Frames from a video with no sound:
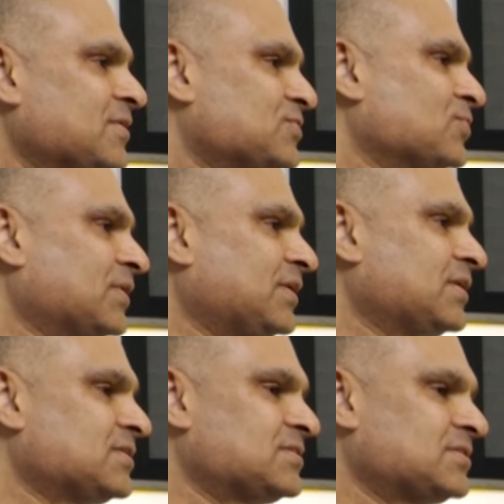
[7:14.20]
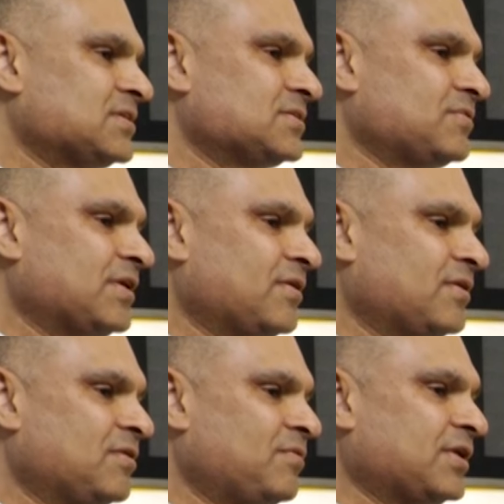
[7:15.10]
So I think it's we're
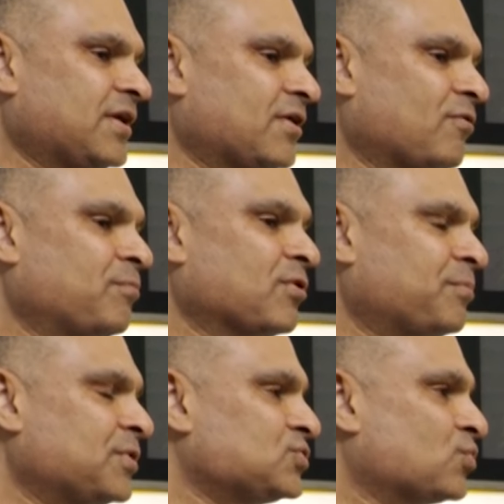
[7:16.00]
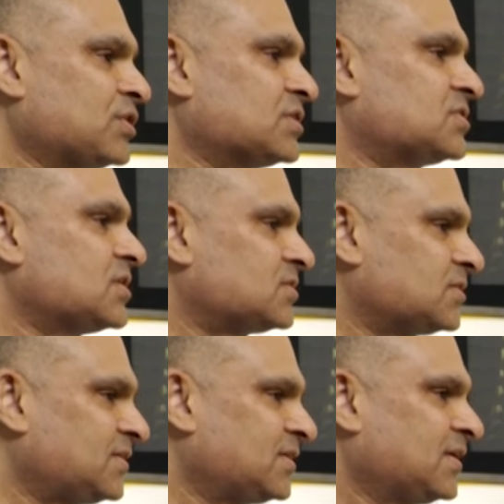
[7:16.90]
living in an era of
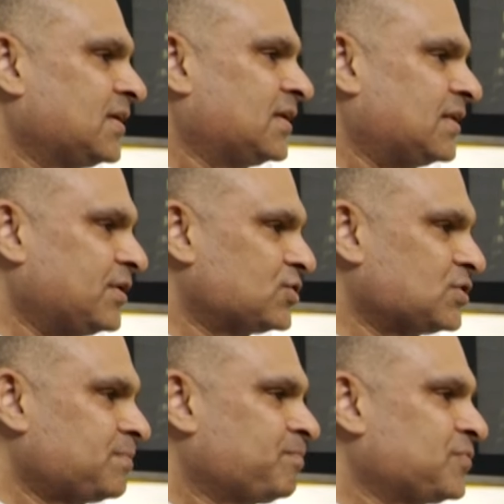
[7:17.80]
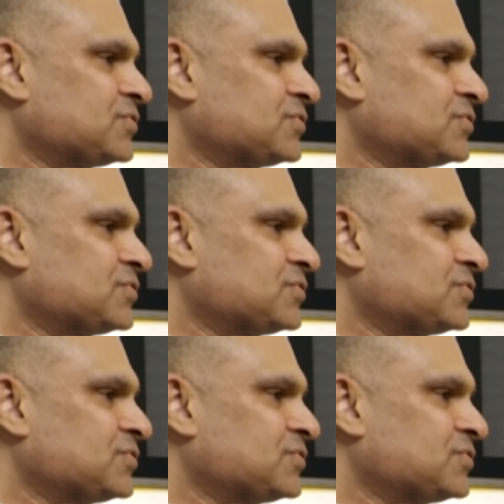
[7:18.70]
purpose-oriented leadership.